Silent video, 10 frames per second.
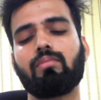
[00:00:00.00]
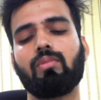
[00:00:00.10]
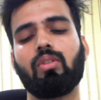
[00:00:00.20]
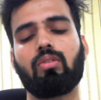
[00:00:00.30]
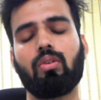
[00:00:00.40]

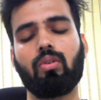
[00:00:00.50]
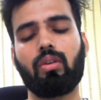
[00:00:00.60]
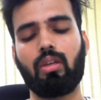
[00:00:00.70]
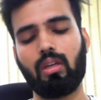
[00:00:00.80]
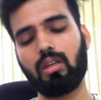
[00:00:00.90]
So
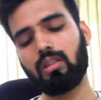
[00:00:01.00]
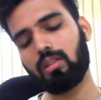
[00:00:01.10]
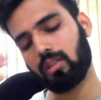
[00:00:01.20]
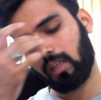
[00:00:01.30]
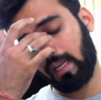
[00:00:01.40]
here
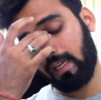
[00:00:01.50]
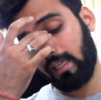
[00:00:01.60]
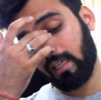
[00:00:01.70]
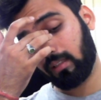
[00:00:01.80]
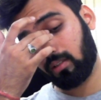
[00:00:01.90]

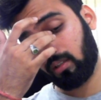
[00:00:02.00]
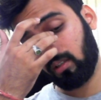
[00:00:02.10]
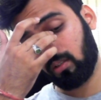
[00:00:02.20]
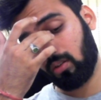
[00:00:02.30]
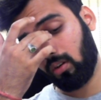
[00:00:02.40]
LEX
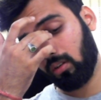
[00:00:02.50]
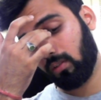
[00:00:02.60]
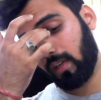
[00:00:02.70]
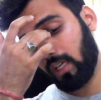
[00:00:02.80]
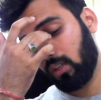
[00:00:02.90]
is not
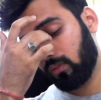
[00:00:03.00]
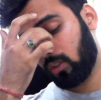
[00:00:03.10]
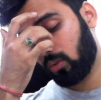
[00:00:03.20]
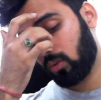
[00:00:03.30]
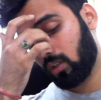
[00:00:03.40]
the value of the
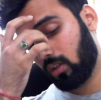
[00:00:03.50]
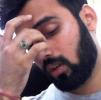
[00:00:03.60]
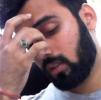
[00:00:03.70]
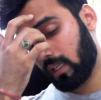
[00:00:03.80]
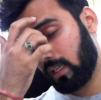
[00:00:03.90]
total
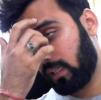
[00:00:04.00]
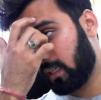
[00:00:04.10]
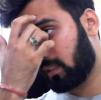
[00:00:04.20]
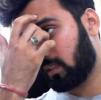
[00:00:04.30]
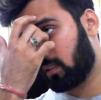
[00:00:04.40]
loss.
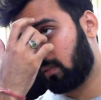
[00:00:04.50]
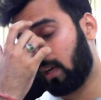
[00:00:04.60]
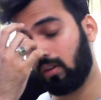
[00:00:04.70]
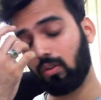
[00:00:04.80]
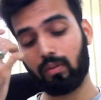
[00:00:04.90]
LEX is the
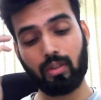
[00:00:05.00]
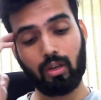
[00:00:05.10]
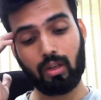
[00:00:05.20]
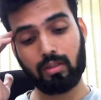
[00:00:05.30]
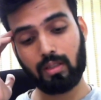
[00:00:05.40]
value of the
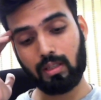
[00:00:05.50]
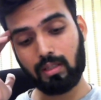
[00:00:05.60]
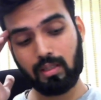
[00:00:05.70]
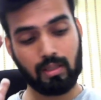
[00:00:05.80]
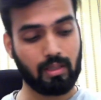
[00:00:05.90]

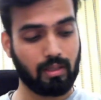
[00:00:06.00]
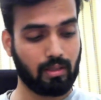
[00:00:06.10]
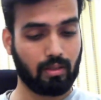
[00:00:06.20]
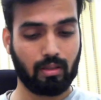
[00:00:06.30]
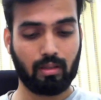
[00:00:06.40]
losses
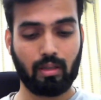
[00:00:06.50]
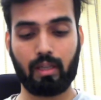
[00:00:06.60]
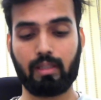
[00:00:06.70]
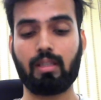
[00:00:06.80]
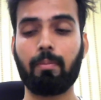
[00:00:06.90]

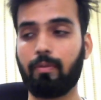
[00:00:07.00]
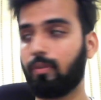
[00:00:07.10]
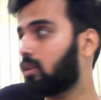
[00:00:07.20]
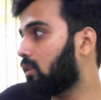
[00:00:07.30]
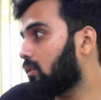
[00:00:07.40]
except
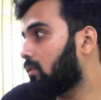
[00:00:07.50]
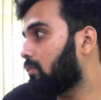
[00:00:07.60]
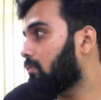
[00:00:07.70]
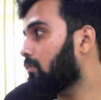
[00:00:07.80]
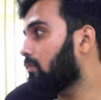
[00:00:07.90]
for the
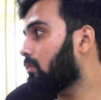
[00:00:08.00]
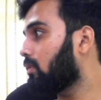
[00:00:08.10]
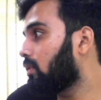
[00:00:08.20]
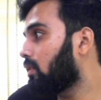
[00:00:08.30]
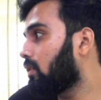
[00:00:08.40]

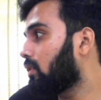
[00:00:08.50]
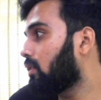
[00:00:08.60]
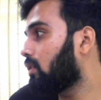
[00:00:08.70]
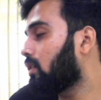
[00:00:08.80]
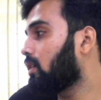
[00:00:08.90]

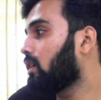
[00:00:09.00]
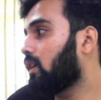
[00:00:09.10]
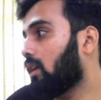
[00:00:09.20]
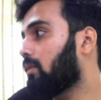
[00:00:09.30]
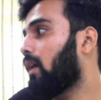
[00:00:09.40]

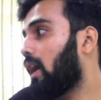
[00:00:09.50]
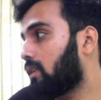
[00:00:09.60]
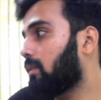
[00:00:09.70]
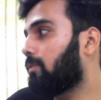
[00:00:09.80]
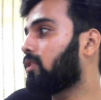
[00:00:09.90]

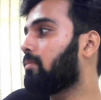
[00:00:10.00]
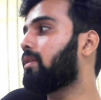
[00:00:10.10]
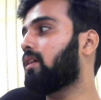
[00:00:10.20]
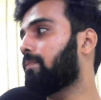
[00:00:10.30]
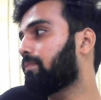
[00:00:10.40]

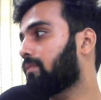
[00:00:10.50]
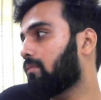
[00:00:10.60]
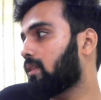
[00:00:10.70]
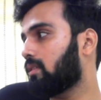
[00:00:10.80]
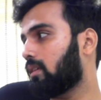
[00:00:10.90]
mirror,
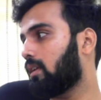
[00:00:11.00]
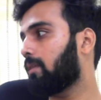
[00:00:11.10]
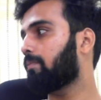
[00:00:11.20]
basically.